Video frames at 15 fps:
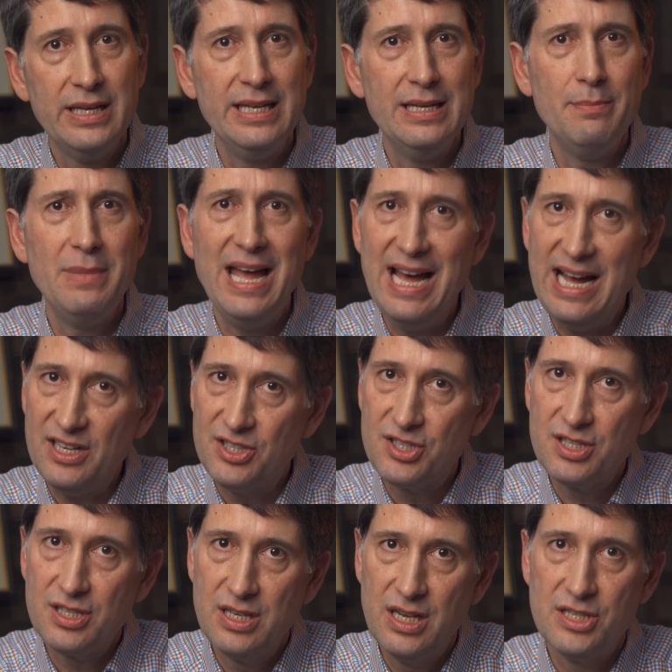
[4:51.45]

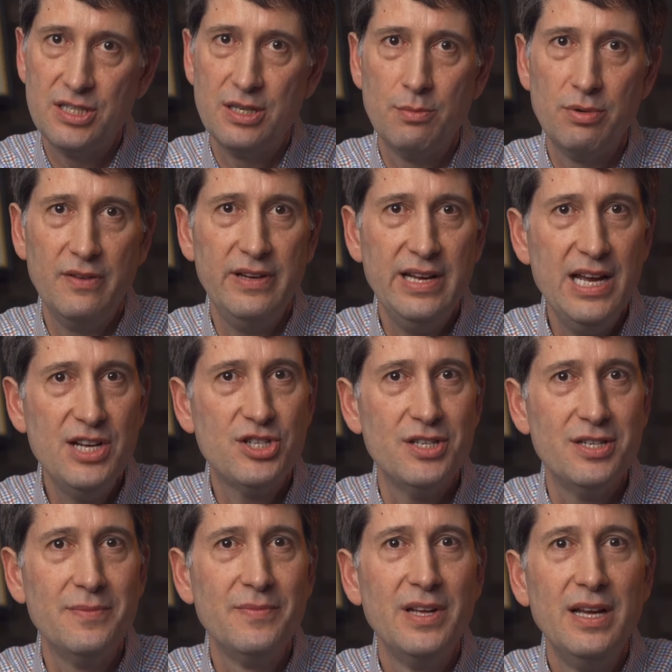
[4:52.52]
MS, as an
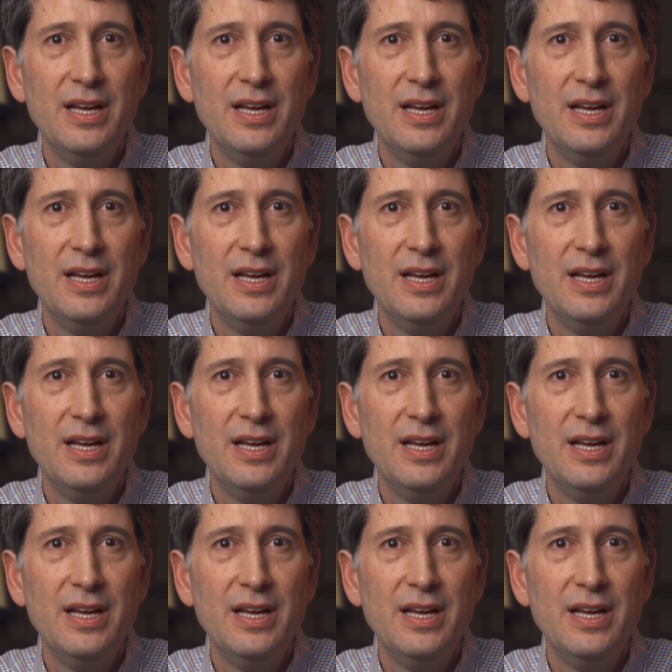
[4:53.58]
abbreviation,